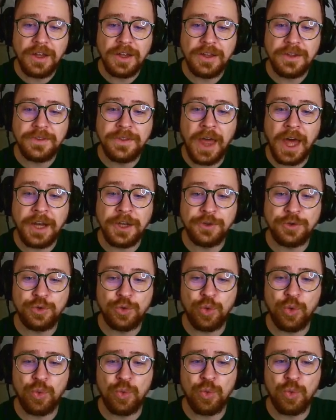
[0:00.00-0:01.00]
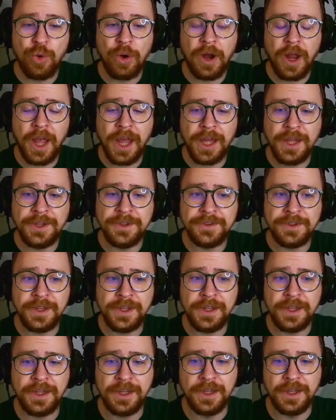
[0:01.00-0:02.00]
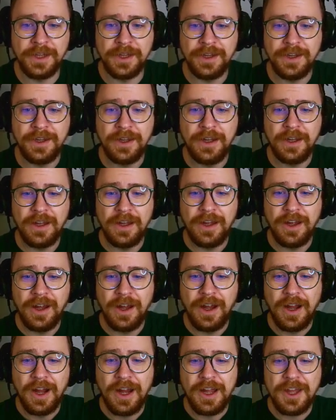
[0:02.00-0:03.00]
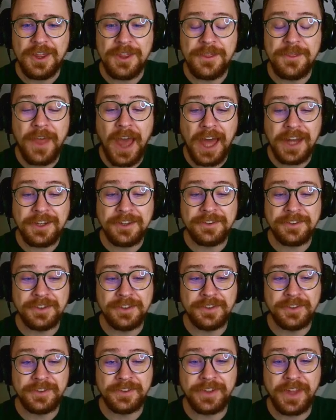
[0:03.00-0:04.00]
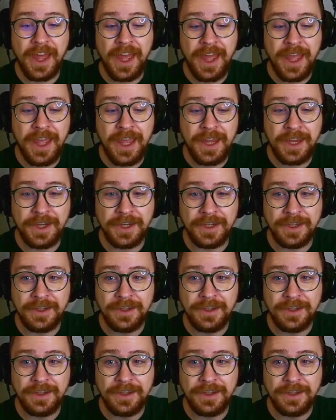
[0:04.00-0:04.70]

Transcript: That is crazy. That is insane.